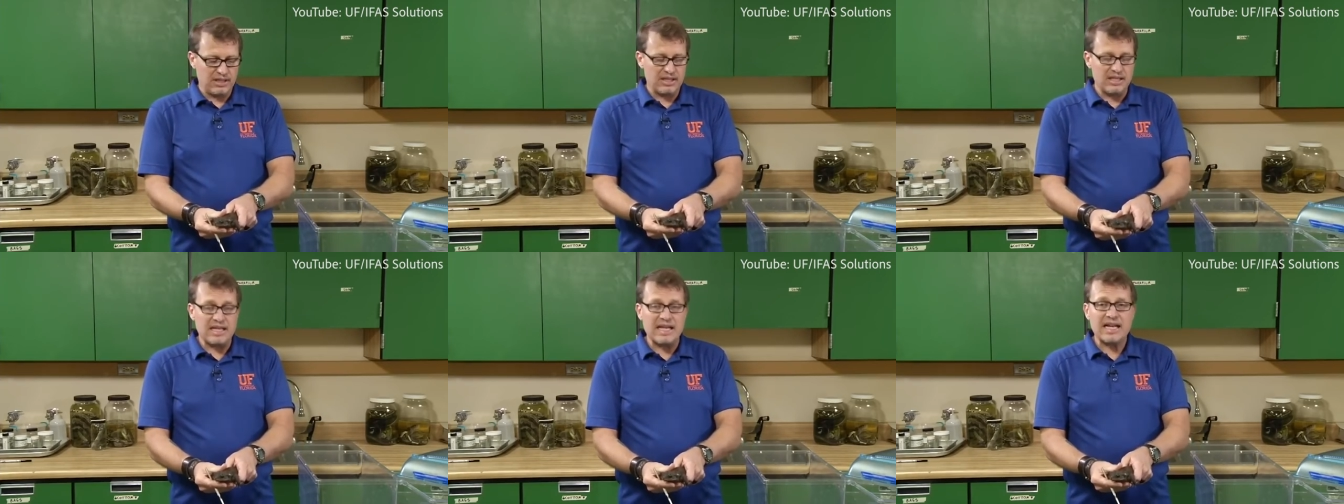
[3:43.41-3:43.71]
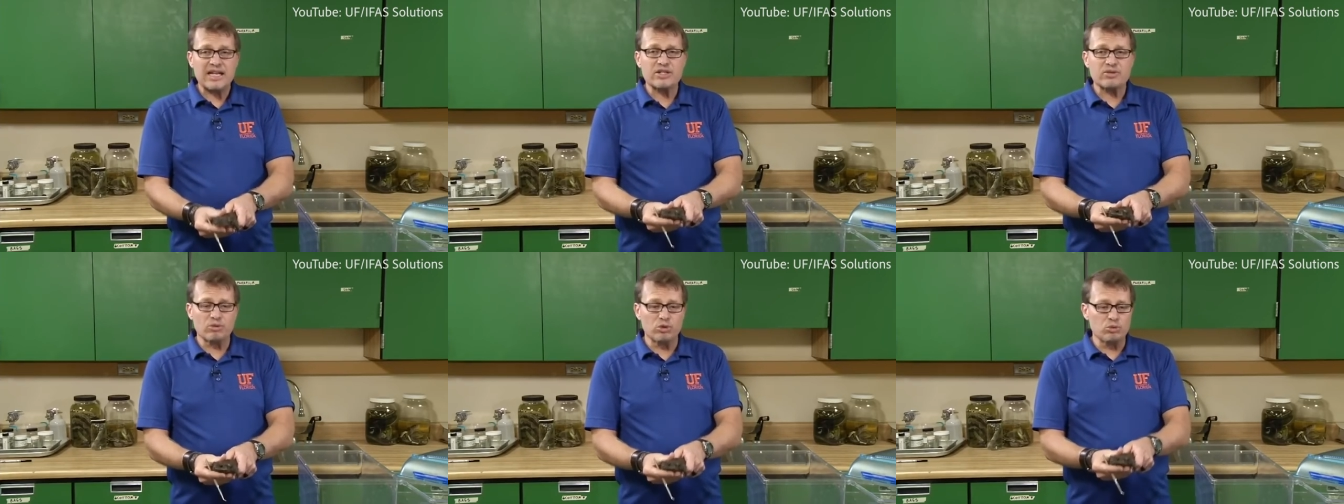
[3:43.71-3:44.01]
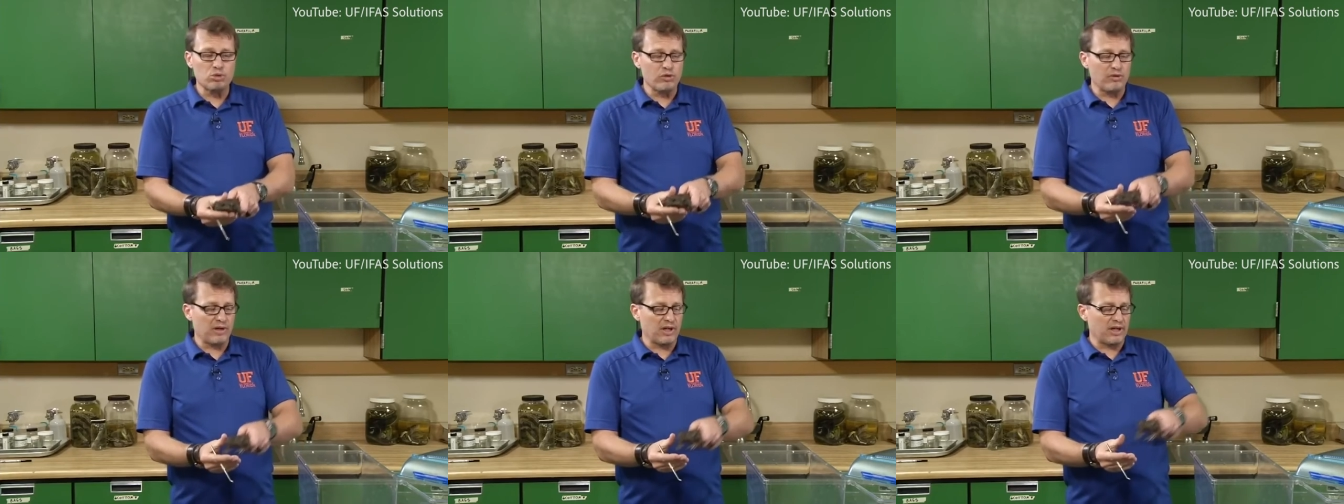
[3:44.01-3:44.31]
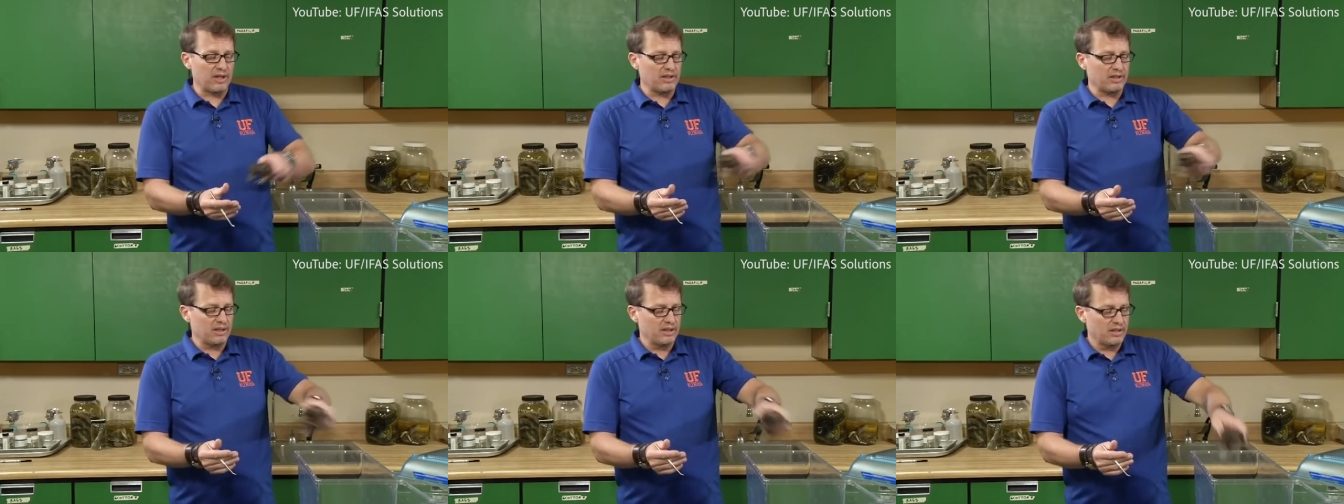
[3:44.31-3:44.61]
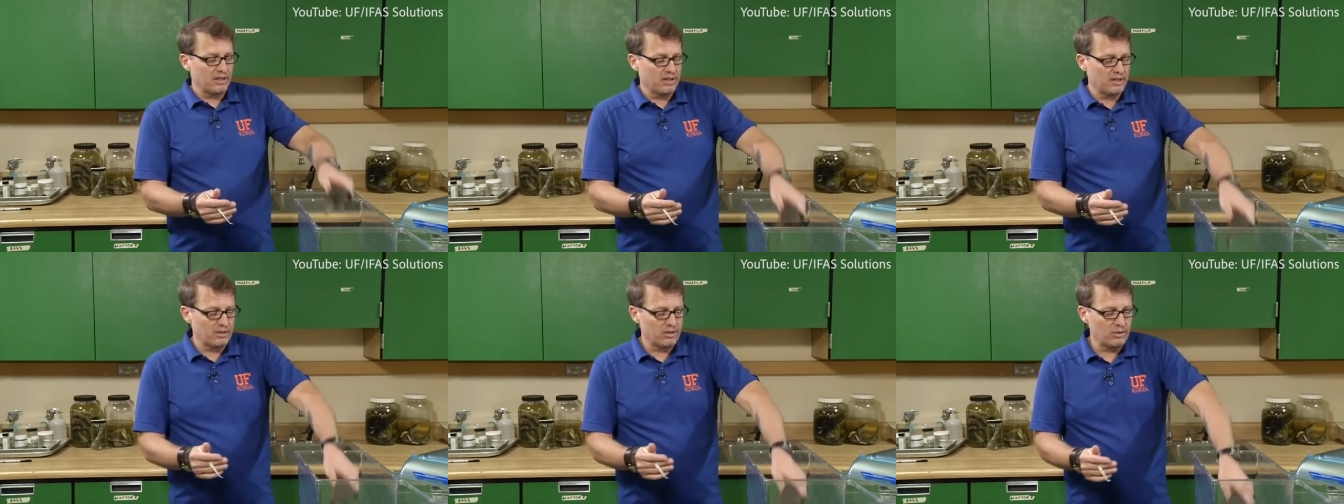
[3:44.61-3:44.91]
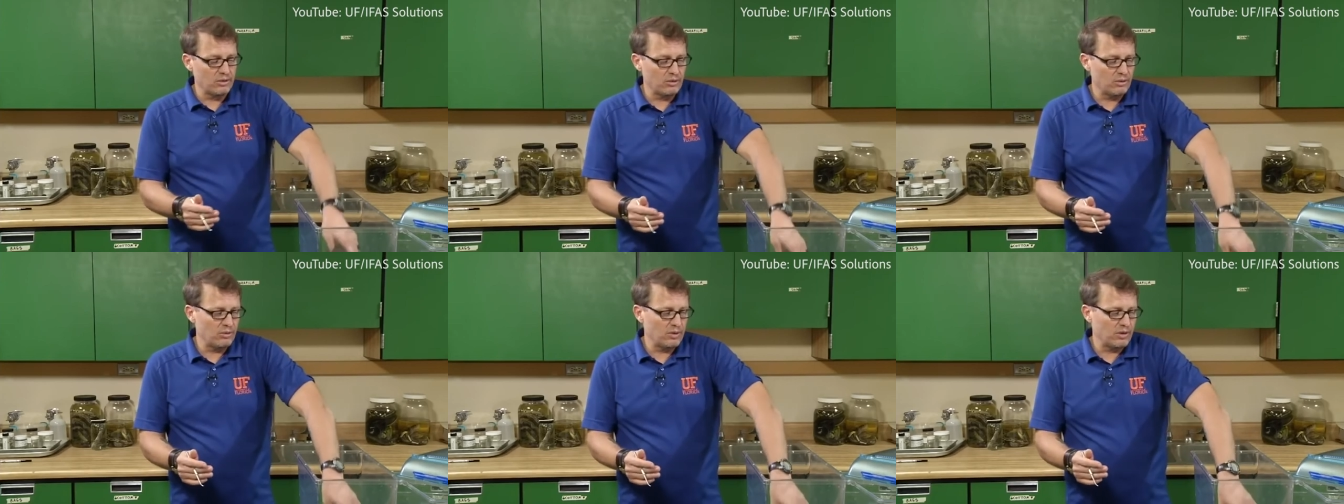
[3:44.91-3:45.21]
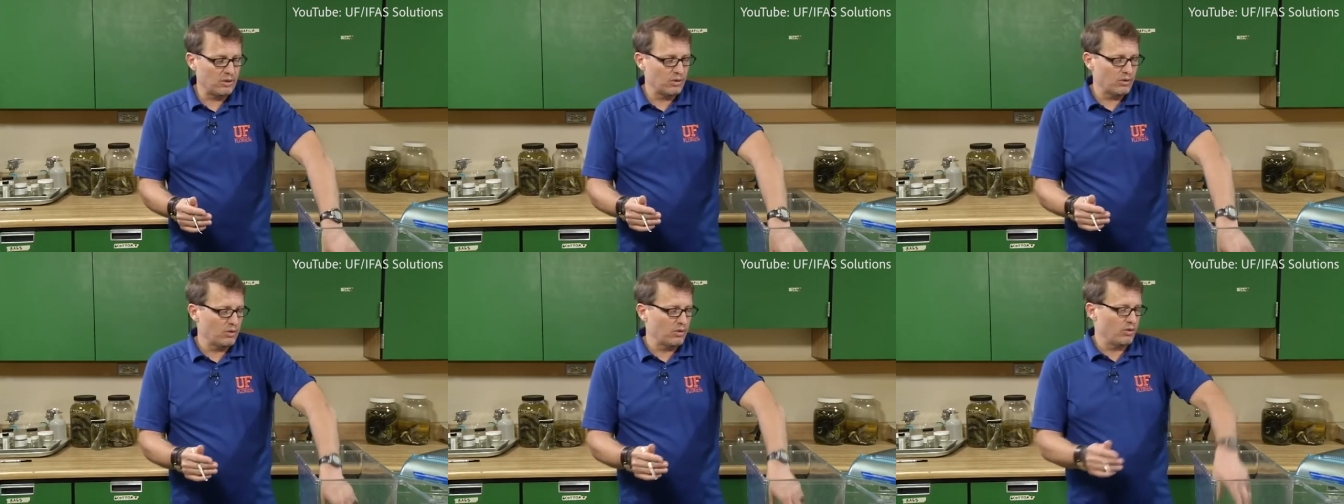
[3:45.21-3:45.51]
Next, we'll move on to
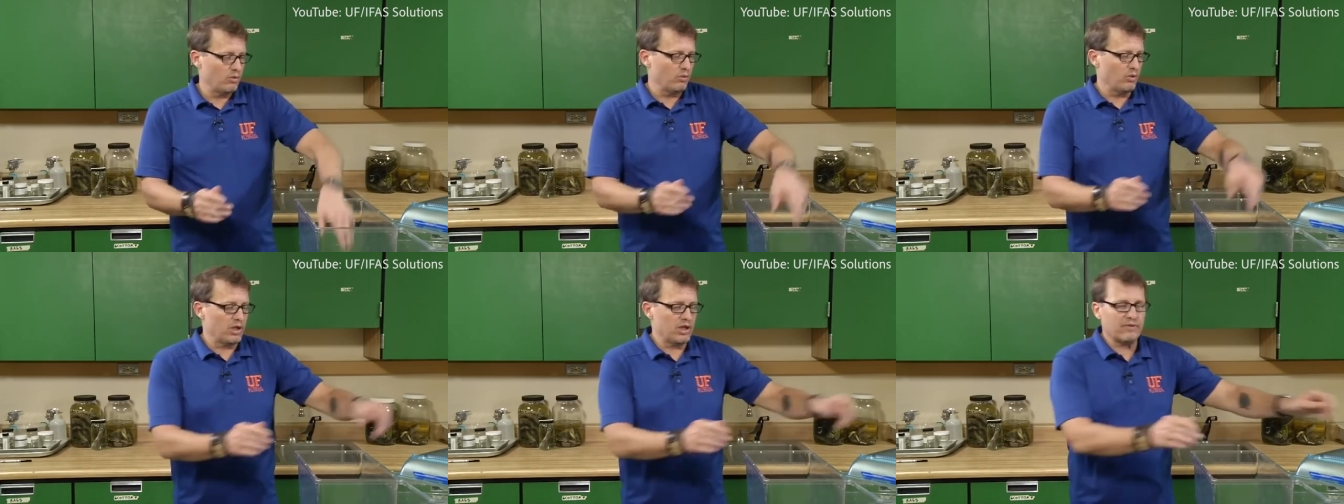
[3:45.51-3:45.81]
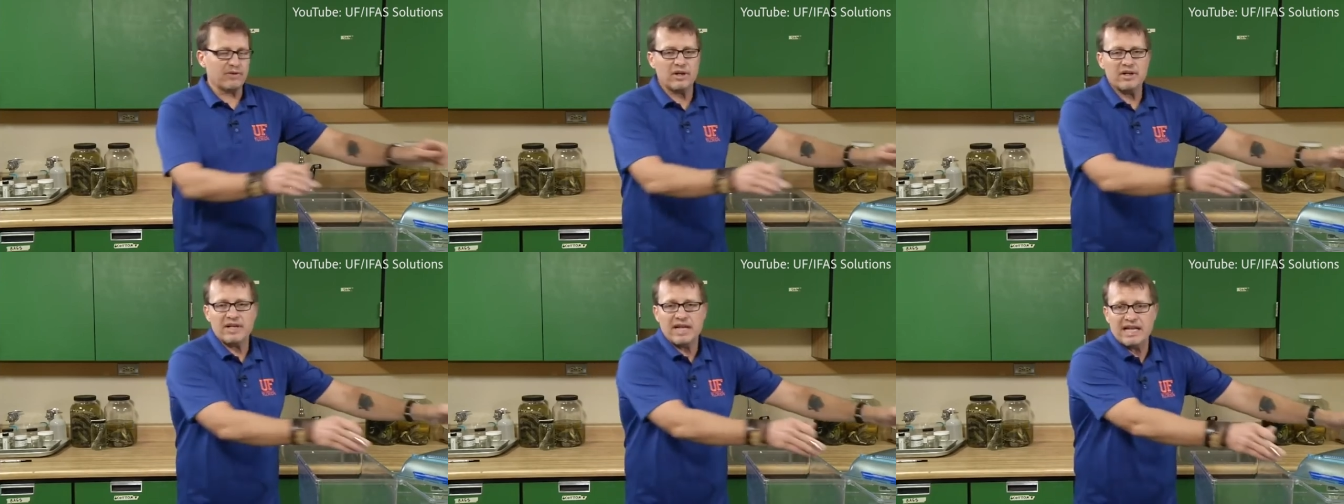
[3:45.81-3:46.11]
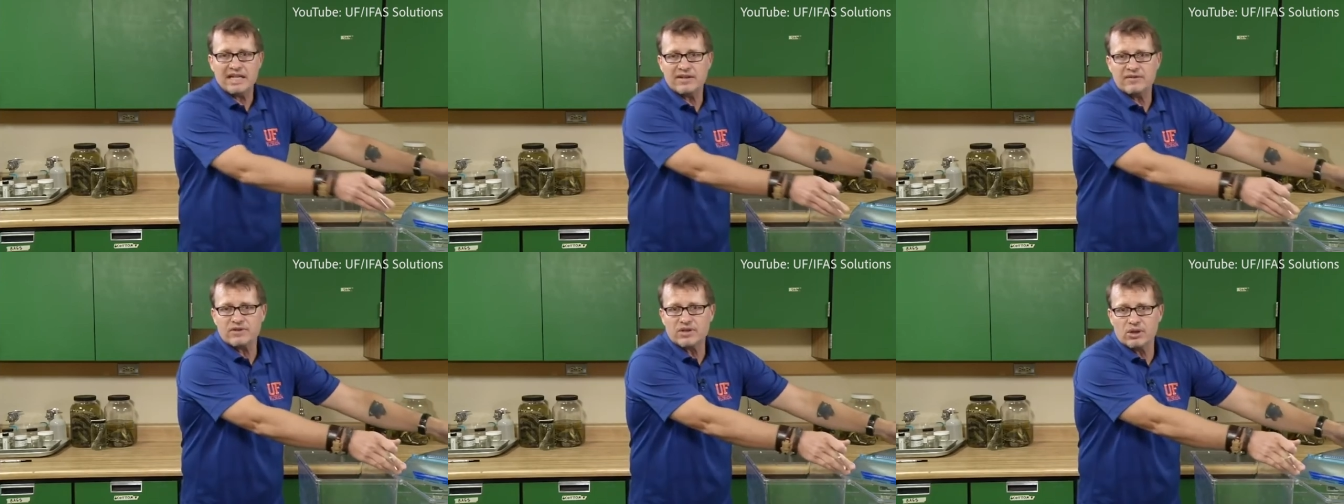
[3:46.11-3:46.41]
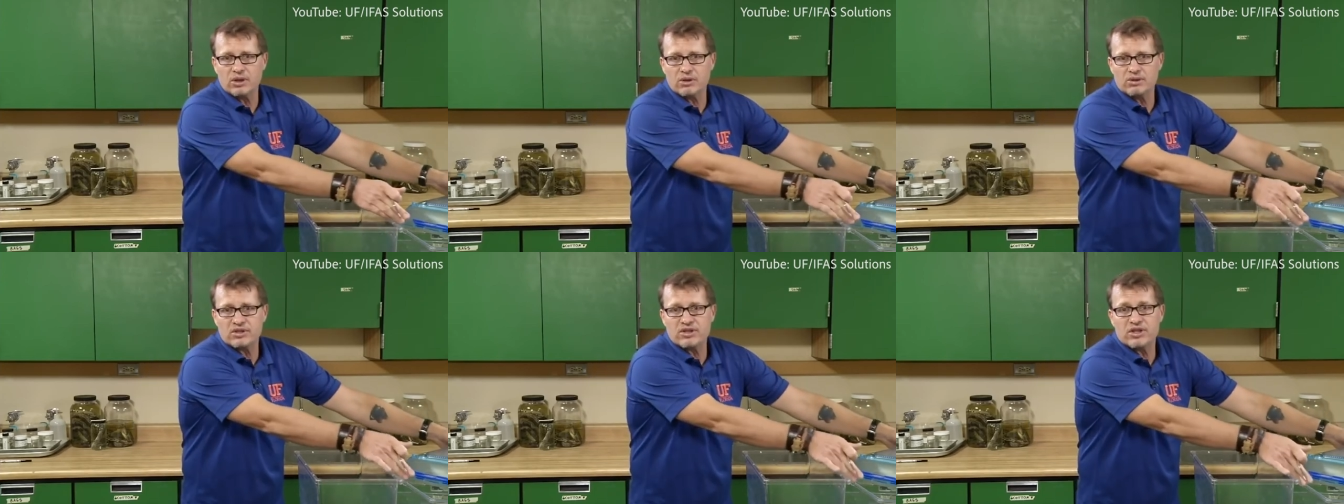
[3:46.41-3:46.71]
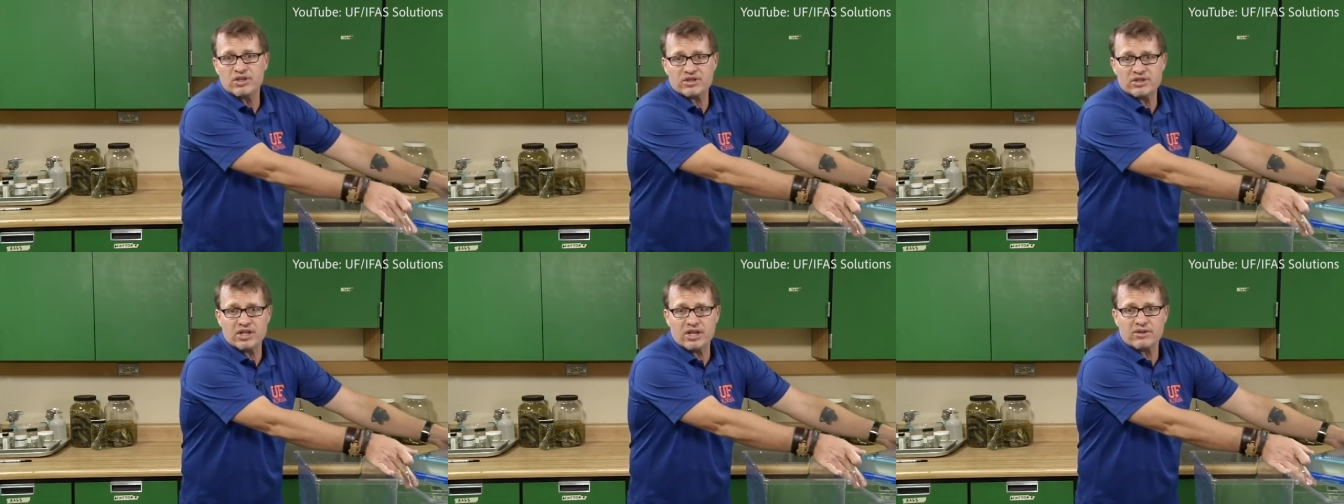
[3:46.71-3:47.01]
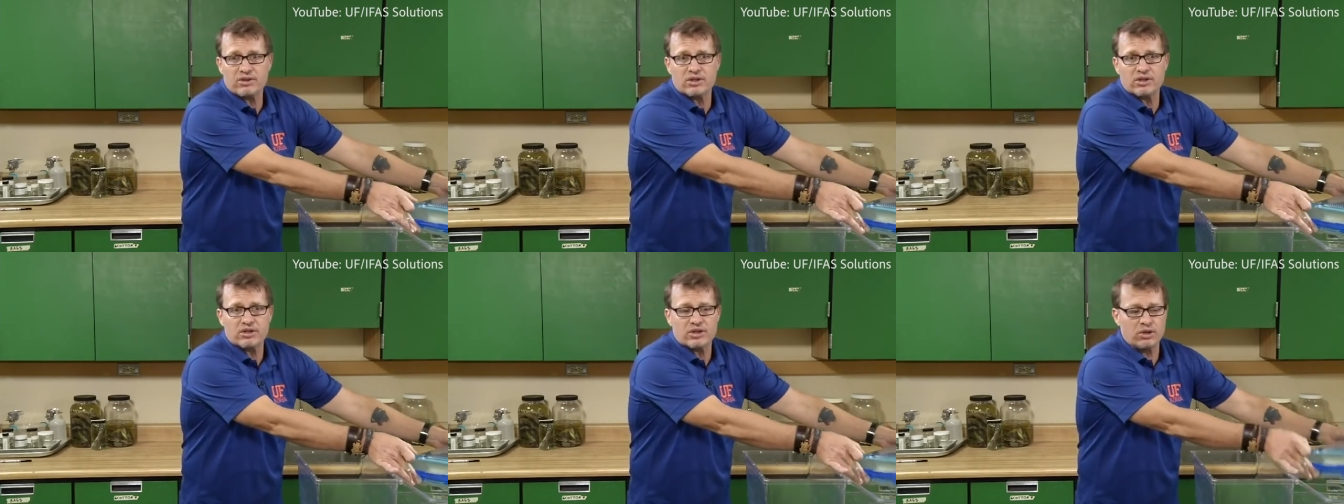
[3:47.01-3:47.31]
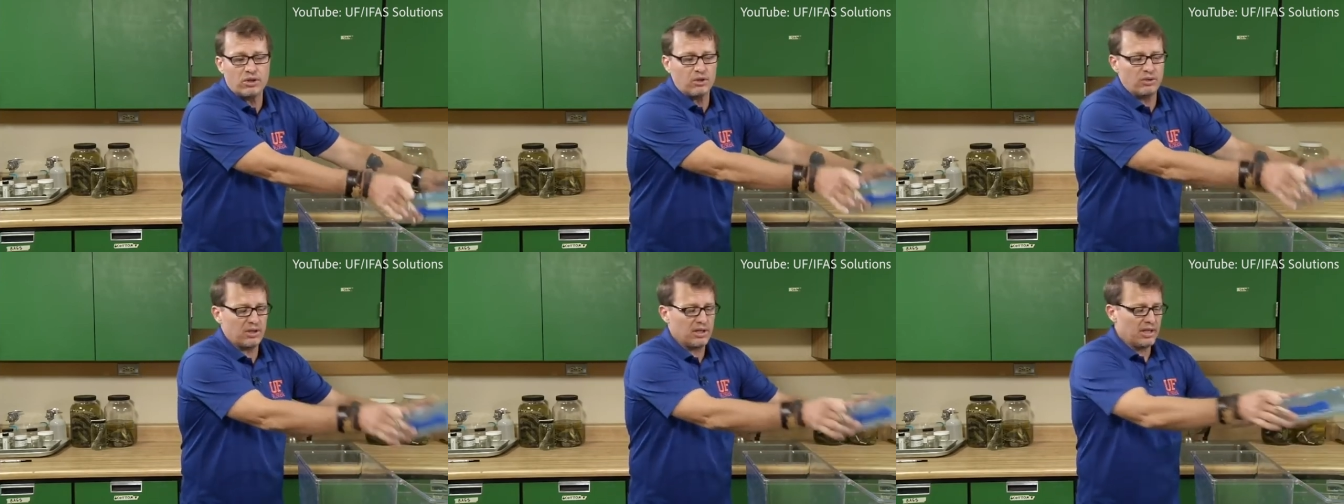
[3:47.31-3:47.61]
one of our native toads, the southern
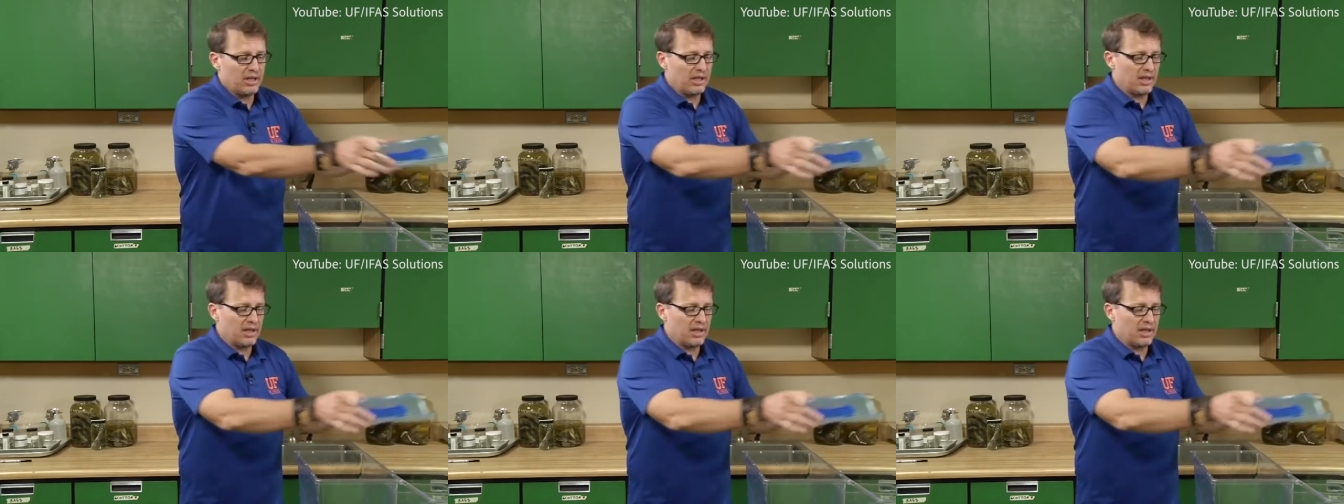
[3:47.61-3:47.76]
toad,